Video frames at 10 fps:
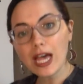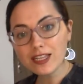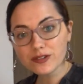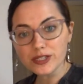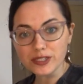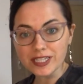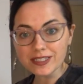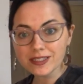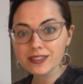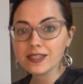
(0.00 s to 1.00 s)
Hello
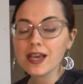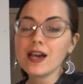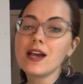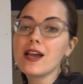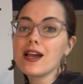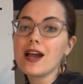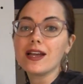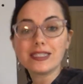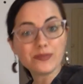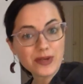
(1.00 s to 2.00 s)
students,
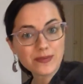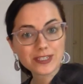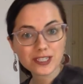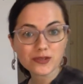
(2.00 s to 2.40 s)
it's me Ms.